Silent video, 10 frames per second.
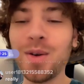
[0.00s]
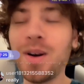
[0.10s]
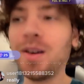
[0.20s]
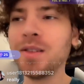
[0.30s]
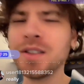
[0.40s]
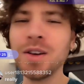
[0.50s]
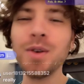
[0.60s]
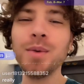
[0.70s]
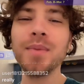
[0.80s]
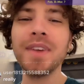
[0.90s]
Oh,
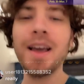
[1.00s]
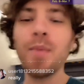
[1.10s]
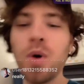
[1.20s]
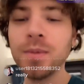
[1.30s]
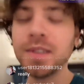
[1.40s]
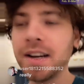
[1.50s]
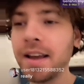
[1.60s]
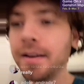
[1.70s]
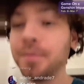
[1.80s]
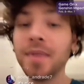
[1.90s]
also, came home
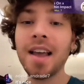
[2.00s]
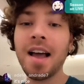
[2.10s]
today